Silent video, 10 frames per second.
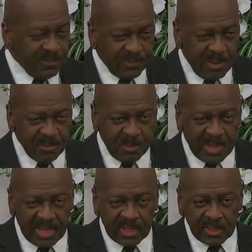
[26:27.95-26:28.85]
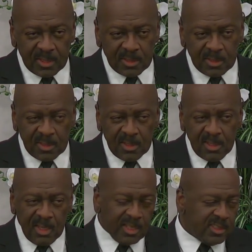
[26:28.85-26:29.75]
from the body,
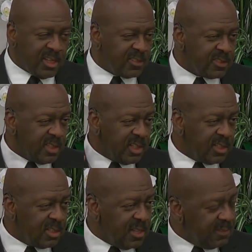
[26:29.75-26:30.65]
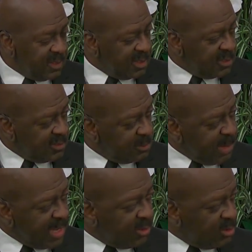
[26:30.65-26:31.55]
and just a little of the
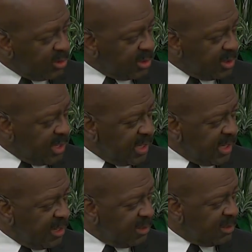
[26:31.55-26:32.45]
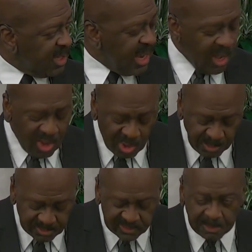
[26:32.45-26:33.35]
spinal cord hanging. And I
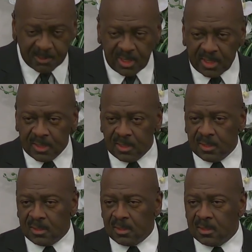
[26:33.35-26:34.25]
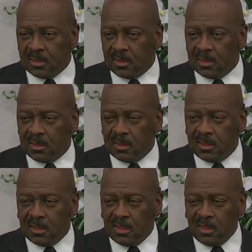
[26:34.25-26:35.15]
almost stepped on
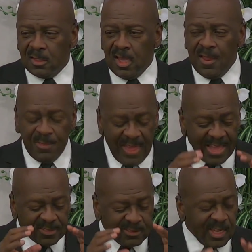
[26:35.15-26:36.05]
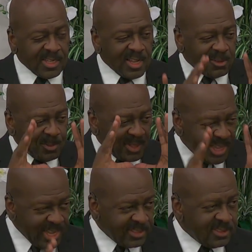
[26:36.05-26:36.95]
it. And that sight has been
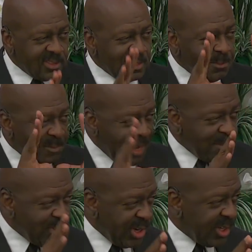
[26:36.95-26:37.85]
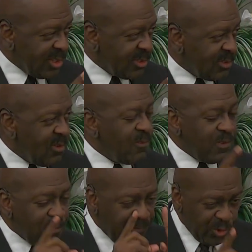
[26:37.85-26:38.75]
etched in my brain for
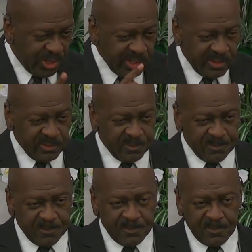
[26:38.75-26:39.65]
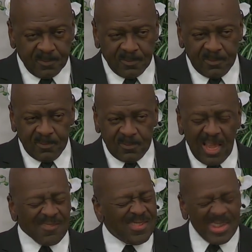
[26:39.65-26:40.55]
forty years. I've
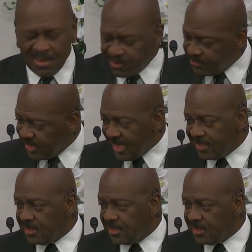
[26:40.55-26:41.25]
never forgotten it.